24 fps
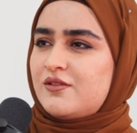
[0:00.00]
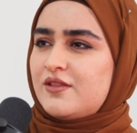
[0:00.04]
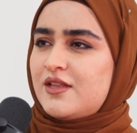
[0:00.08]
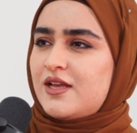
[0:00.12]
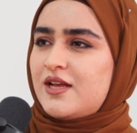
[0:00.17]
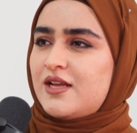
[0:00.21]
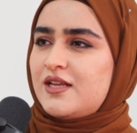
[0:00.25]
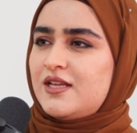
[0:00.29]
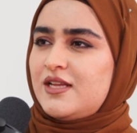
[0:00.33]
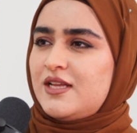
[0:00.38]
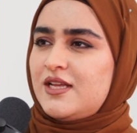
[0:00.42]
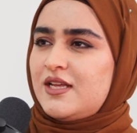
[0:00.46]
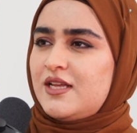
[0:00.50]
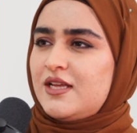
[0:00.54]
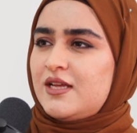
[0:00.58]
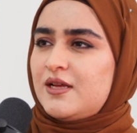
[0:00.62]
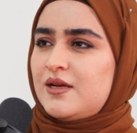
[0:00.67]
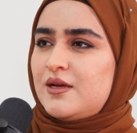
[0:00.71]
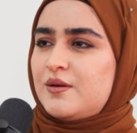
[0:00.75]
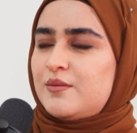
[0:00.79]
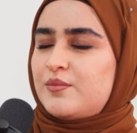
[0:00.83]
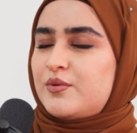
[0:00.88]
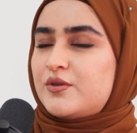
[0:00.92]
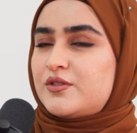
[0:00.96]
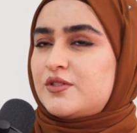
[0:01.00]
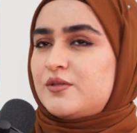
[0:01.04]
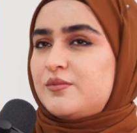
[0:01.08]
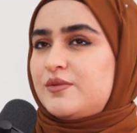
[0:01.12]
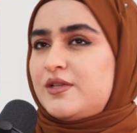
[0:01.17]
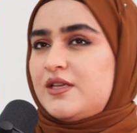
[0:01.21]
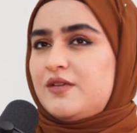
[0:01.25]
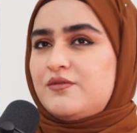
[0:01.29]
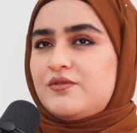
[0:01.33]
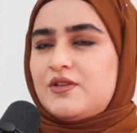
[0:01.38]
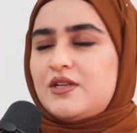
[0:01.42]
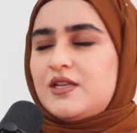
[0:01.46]
on that,
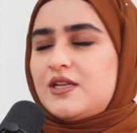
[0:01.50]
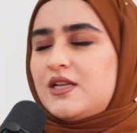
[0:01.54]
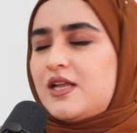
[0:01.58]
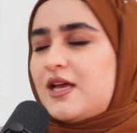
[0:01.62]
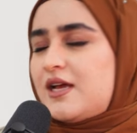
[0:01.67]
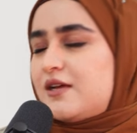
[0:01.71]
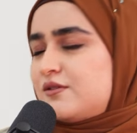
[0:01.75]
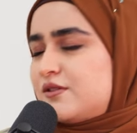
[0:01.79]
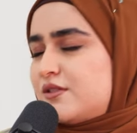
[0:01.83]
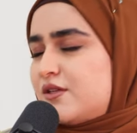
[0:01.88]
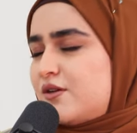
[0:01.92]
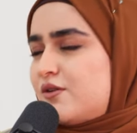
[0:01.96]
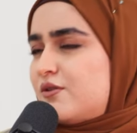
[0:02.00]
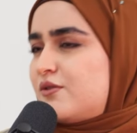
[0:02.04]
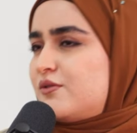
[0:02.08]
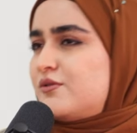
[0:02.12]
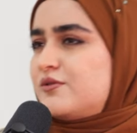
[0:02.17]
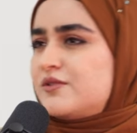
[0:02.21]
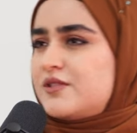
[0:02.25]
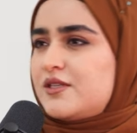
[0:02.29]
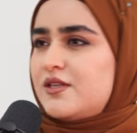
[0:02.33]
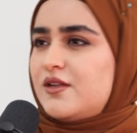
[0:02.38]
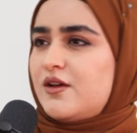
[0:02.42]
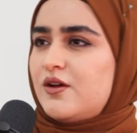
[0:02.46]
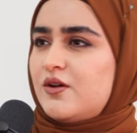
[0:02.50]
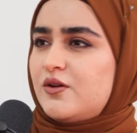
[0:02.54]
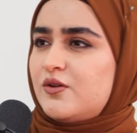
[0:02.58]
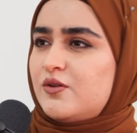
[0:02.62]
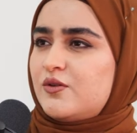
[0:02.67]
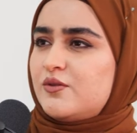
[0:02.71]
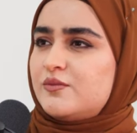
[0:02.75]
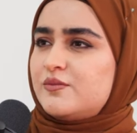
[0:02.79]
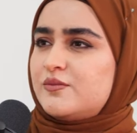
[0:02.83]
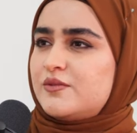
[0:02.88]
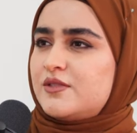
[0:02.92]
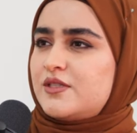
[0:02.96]
possibly even in households and
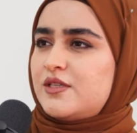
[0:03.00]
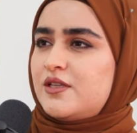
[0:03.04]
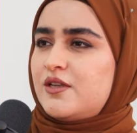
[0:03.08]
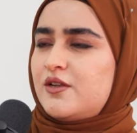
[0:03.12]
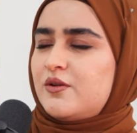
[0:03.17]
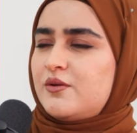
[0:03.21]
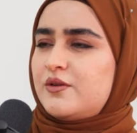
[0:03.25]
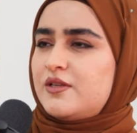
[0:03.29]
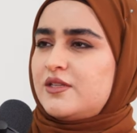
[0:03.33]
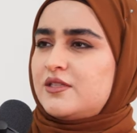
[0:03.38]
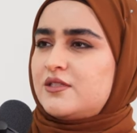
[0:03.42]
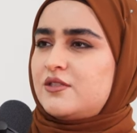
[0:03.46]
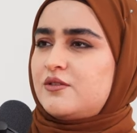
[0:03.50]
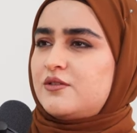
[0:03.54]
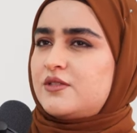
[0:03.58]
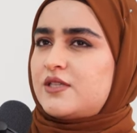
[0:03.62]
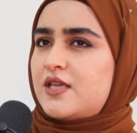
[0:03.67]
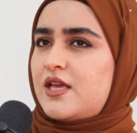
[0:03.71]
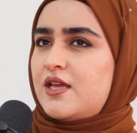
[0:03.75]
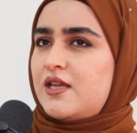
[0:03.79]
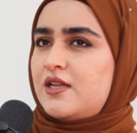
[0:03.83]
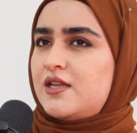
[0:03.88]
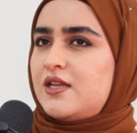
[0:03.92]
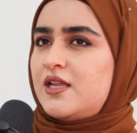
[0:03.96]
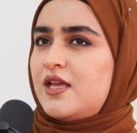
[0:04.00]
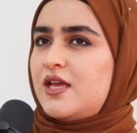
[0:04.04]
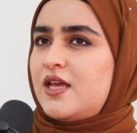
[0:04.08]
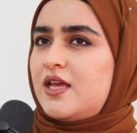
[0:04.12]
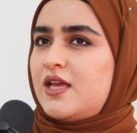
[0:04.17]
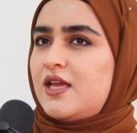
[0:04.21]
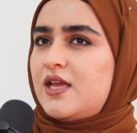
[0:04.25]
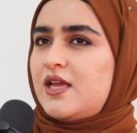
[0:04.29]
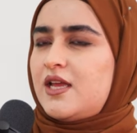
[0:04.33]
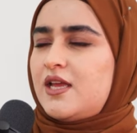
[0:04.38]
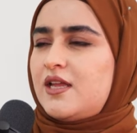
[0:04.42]
homes, you know, and as you say,